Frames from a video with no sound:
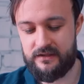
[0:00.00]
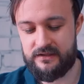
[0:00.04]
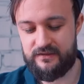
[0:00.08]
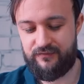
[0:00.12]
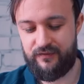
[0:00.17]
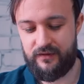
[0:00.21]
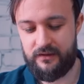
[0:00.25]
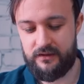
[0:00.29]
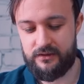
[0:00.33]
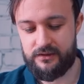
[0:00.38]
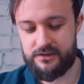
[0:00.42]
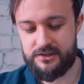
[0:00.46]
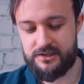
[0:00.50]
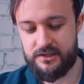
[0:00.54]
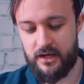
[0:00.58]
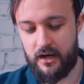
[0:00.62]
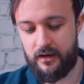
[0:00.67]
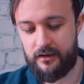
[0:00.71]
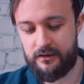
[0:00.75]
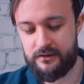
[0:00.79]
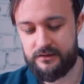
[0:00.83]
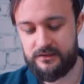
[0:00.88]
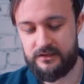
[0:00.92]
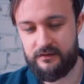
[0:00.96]
These fingers
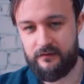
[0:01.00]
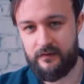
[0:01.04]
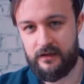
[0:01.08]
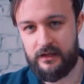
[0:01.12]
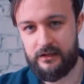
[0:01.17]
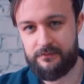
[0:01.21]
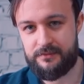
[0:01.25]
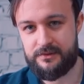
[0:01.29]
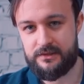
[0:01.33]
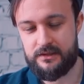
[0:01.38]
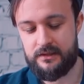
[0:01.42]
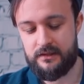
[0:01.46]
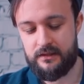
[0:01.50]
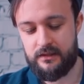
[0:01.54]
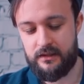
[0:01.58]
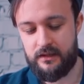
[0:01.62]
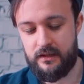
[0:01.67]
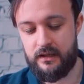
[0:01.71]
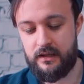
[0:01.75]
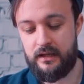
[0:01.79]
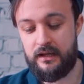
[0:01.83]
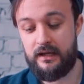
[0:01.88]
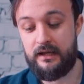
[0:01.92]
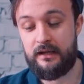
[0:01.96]
aren't developed
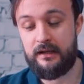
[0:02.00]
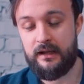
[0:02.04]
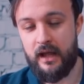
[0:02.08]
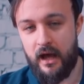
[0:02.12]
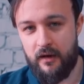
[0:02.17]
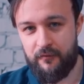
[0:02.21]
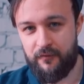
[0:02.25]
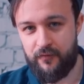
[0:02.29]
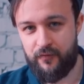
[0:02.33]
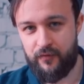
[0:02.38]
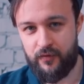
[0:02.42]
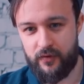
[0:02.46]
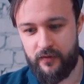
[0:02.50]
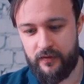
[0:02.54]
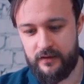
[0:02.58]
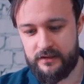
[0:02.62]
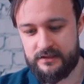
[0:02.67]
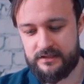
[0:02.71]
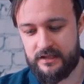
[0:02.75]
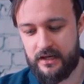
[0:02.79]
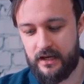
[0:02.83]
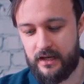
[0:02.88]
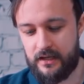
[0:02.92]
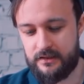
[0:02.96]
enough for
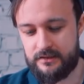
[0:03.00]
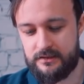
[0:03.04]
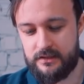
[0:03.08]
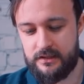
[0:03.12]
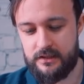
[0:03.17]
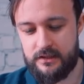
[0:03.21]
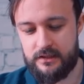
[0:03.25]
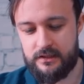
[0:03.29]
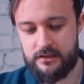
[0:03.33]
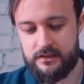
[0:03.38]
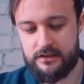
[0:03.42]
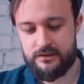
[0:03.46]
this cut.